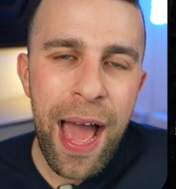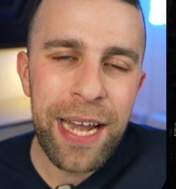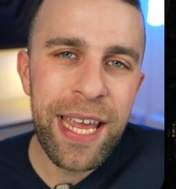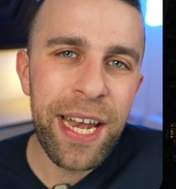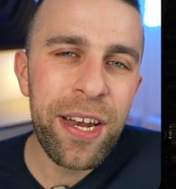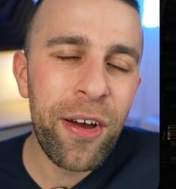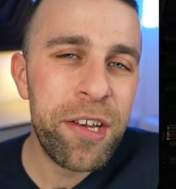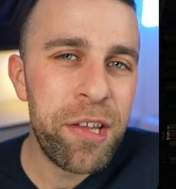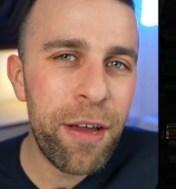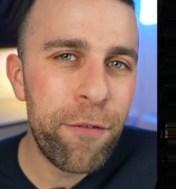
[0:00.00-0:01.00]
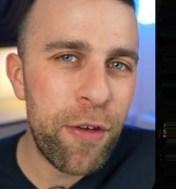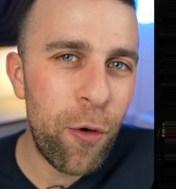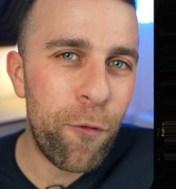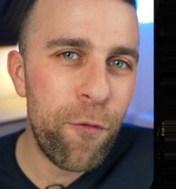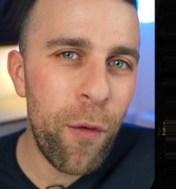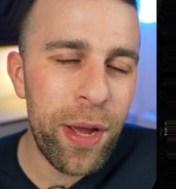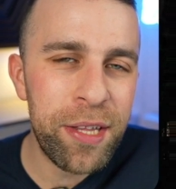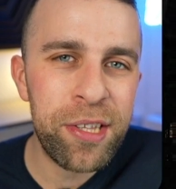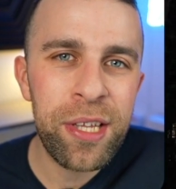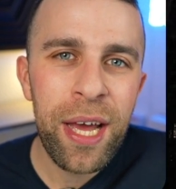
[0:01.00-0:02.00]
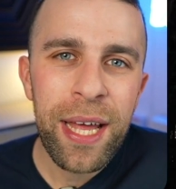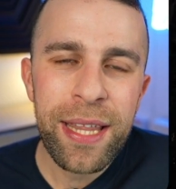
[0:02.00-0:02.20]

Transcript: and get an idea for your voice,